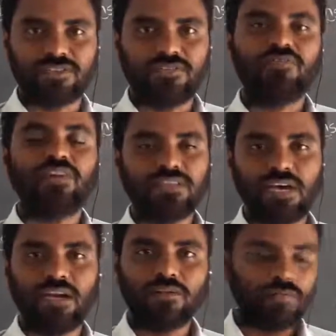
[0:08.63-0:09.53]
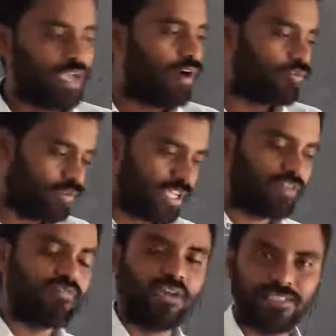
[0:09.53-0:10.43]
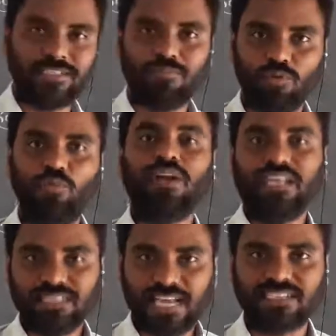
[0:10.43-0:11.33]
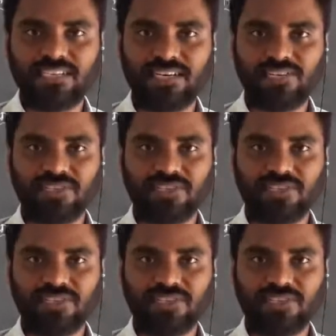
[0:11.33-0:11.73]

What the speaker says: For that, we have to take example what is acceleration.